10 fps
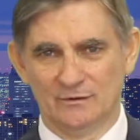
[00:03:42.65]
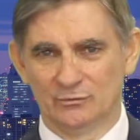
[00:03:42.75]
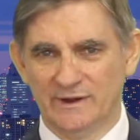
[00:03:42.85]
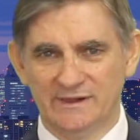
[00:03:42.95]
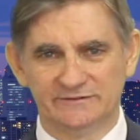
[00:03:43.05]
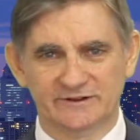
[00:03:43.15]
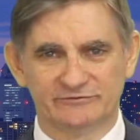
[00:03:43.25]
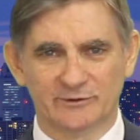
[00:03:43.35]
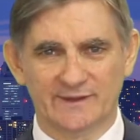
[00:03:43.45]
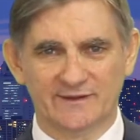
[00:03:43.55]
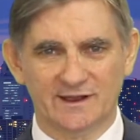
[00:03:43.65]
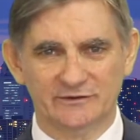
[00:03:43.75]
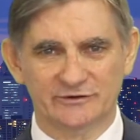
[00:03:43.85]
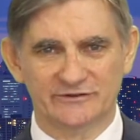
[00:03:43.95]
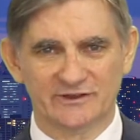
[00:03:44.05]
relative to other
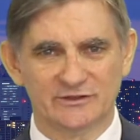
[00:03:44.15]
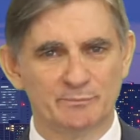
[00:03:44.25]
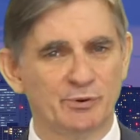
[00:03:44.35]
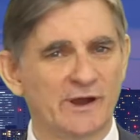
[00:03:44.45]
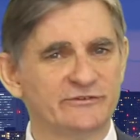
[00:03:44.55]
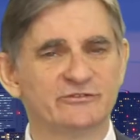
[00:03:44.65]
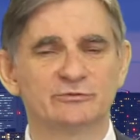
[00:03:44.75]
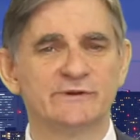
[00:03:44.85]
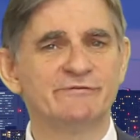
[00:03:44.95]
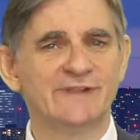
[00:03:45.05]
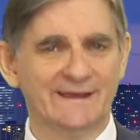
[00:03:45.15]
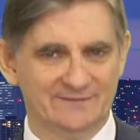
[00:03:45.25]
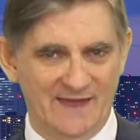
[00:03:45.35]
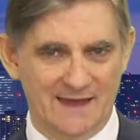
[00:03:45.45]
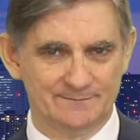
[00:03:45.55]
countries, and the prices
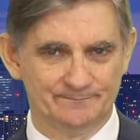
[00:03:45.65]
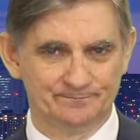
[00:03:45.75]
reflect that.